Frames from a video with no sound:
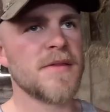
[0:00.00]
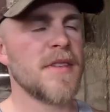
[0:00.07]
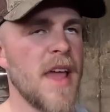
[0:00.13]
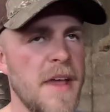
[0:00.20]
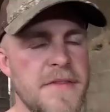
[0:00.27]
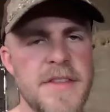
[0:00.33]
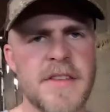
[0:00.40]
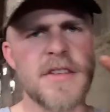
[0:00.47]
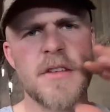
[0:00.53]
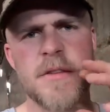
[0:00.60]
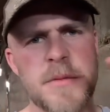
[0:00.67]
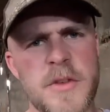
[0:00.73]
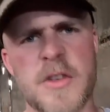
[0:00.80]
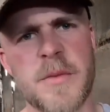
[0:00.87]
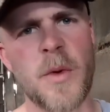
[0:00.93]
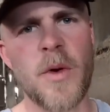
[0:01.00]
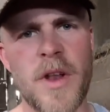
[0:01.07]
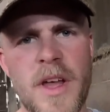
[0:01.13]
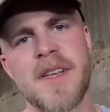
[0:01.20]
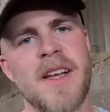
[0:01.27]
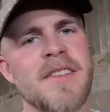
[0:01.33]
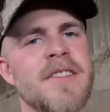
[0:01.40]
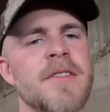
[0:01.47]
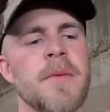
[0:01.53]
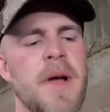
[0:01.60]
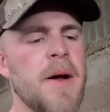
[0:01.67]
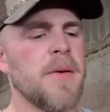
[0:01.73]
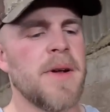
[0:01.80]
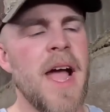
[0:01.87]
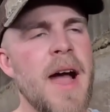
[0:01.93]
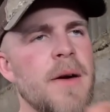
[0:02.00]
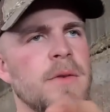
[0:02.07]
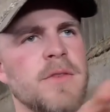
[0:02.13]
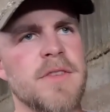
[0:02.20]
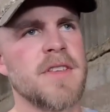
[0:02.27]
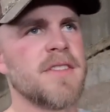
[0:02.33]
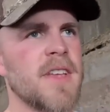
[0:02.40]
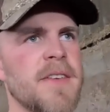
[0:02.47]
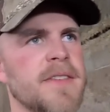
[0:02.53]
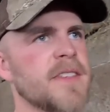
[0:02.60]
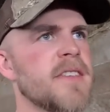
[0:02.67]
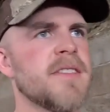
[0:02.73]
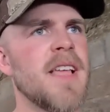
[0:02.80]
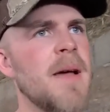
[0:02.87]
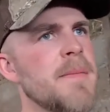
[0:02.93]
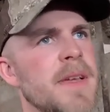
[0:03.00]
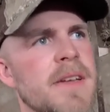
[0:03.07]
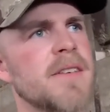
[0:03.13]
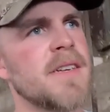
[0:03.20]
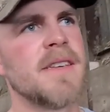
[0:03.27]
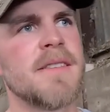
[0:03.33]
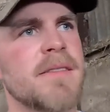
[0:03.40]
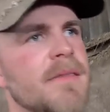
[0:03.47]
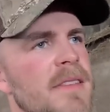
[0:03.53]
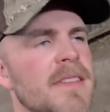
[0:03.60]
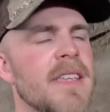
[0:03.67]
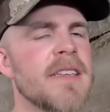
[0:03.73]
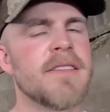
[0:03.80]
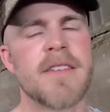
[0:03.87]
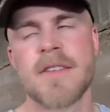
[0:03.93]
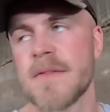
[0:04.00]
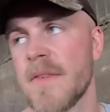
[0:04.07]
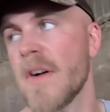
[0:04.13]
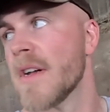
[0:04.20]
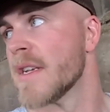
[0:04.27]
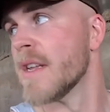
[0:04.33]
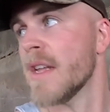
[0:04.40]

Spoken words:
everything's so much smaller. Somehow cows, their cervixes get bigger and it's easier to find.